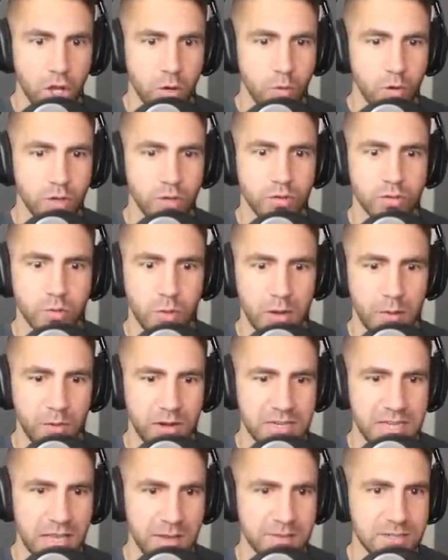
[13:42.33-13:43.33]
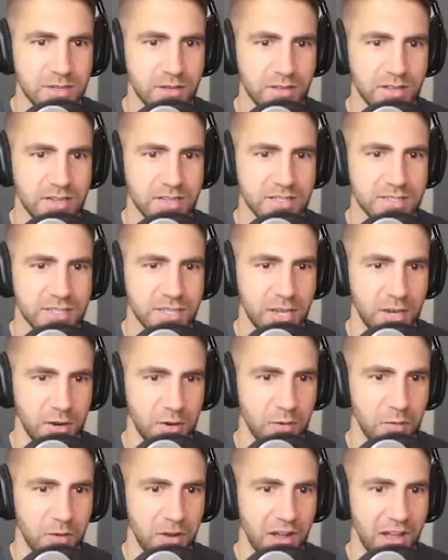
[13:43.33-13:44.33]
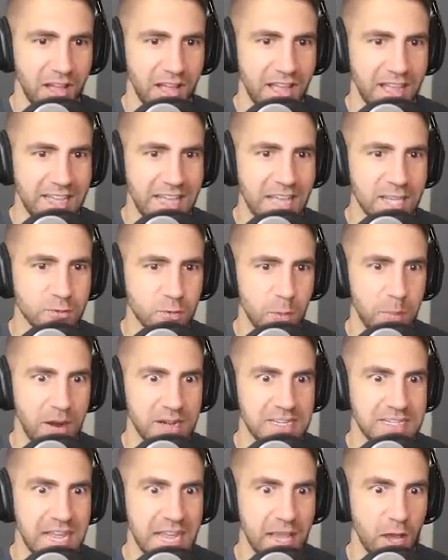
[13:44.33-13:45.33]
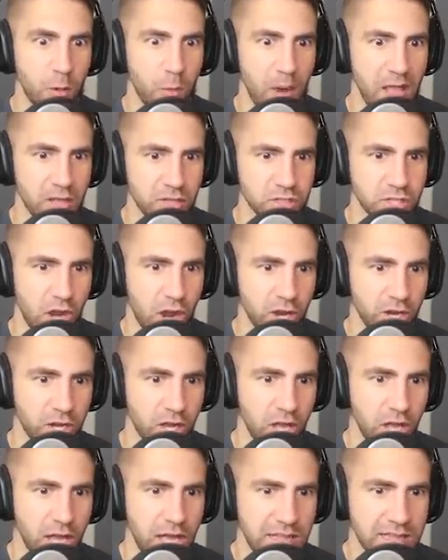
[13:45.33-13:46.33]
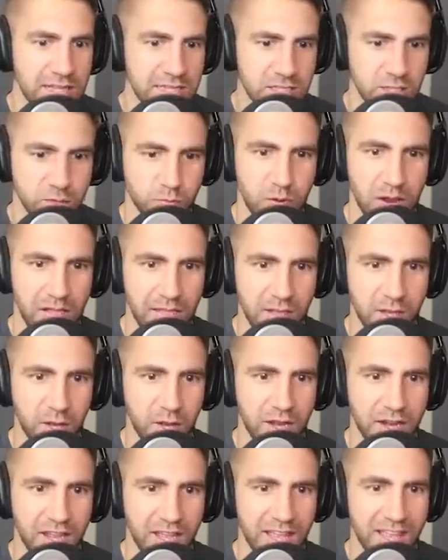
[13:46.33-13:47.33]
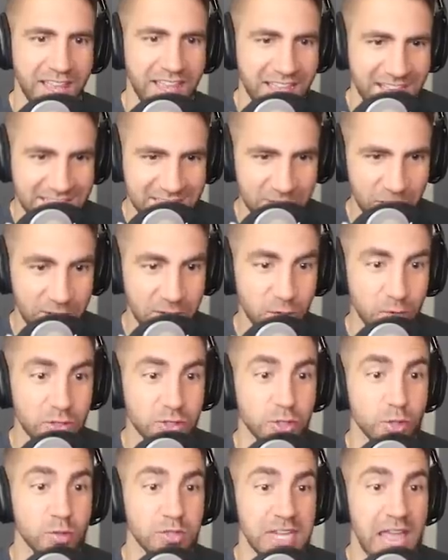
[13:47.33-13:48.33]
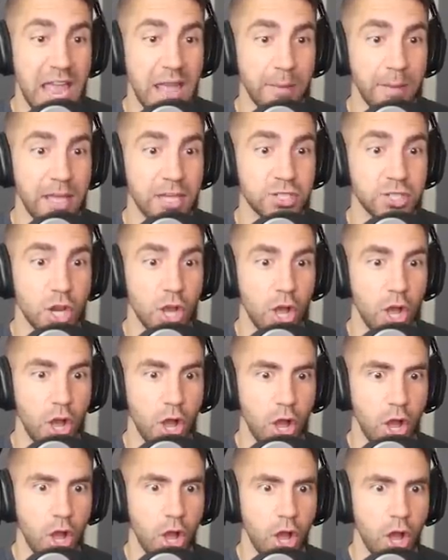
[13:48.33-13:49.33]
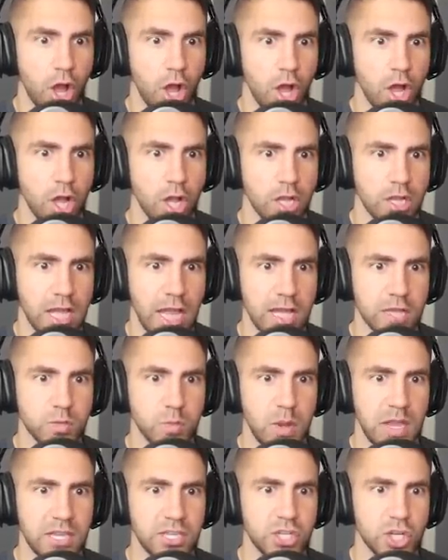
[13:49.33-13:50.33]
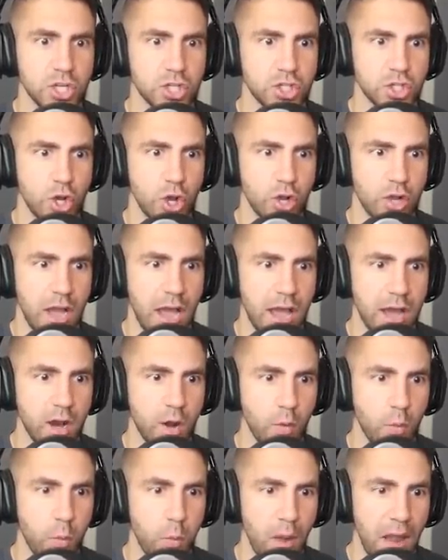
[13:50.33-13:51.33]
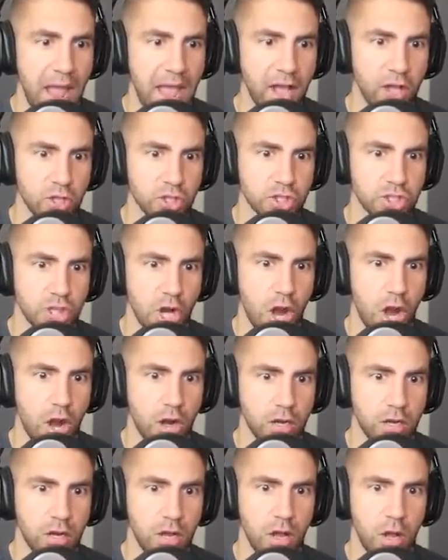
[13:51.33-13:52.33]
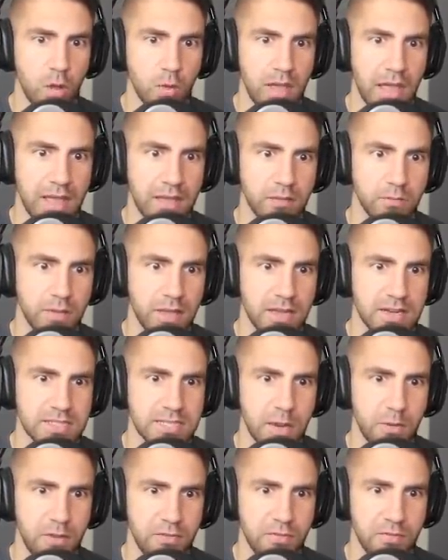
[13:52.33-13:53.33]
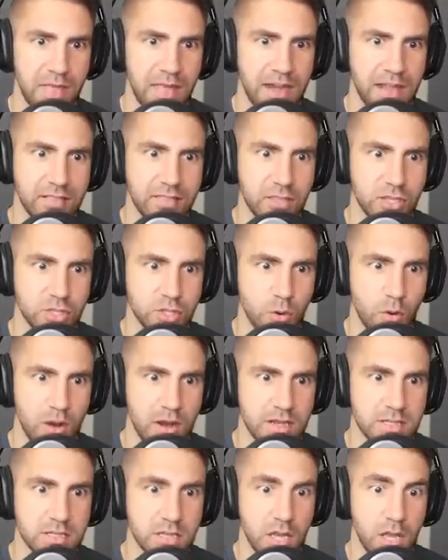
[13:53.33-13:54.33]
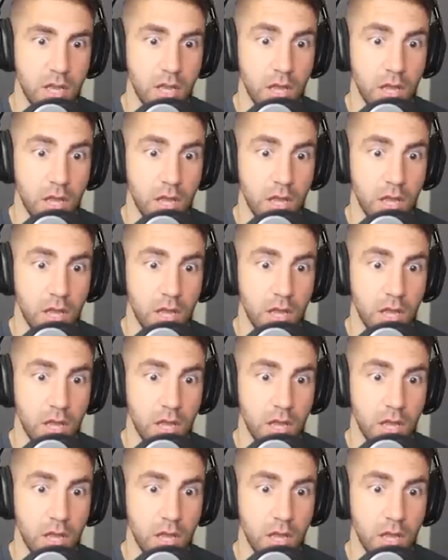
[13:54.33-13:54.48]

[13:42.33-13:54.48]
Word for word: We're doing 21 damage. He only does 2. Guys, we're about to take out a whale shark. This is really good. He's only doing 2 damage. Guys, we just took out a whale shark. Okay, we gotta stay away from that Ichthyosaurus.